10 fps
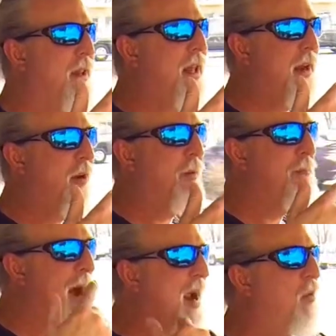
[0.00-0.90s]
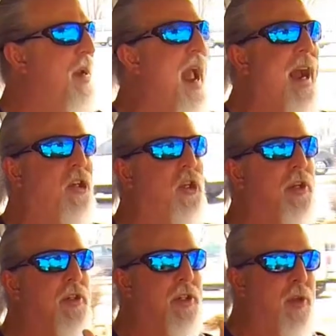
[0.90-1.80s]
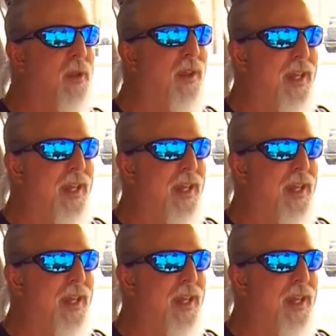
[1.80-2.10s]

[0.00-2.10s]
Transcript: that are my reactions to the